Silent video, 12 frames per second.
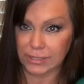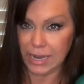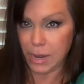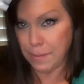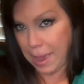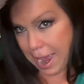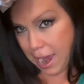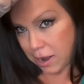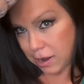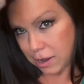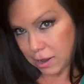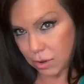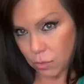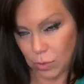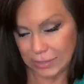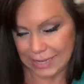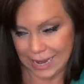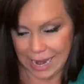see you back
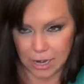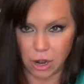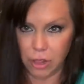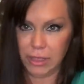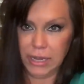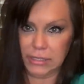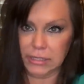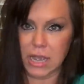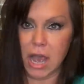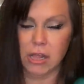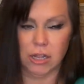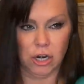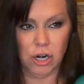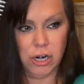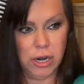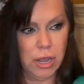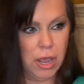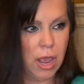once I get all this colored
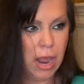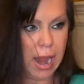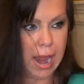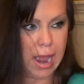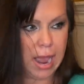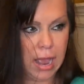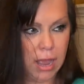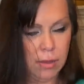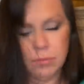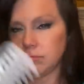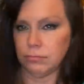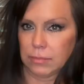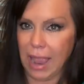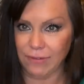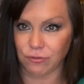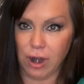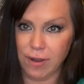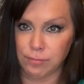uh,
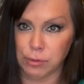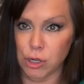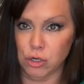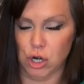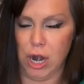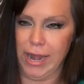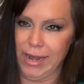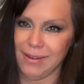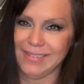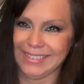after I blow dried.